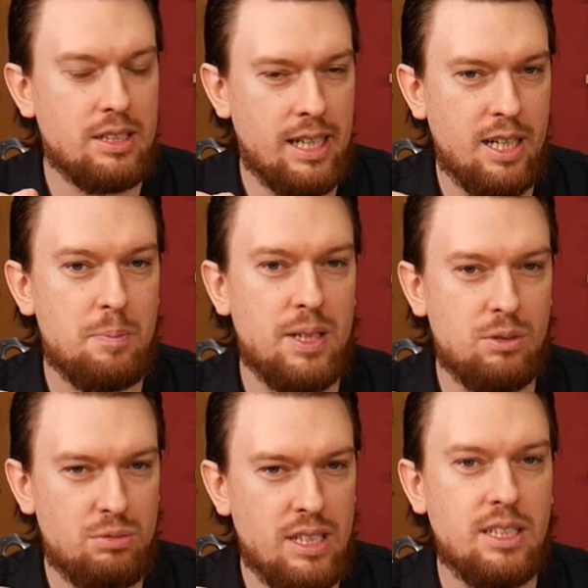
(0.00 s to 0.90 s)
take a bit
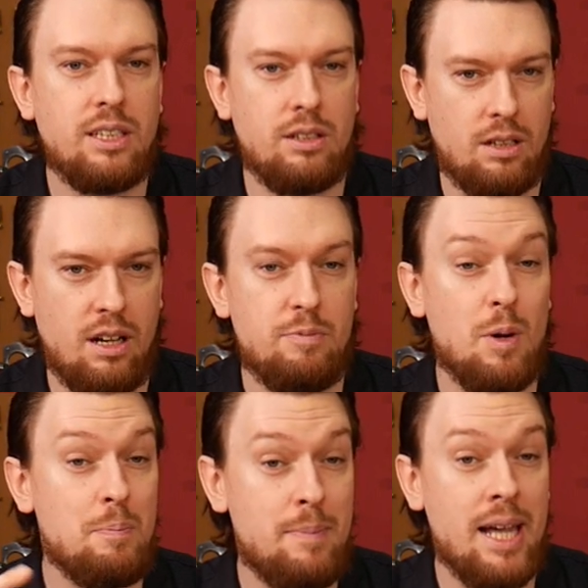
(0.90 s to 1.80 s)
of risk in your life,
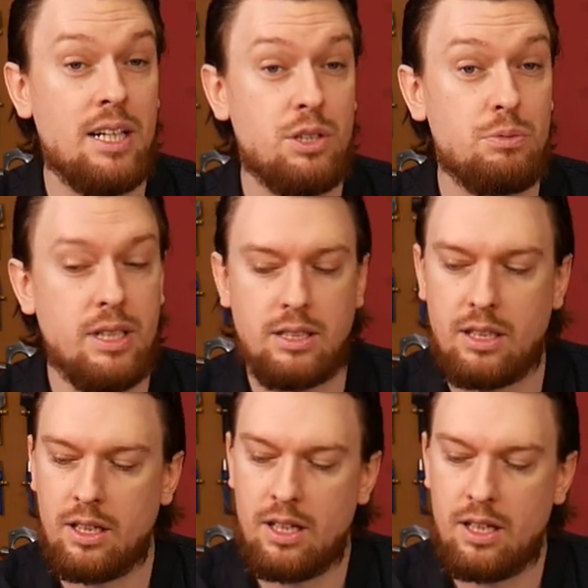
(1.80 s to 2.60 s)
but manage risk.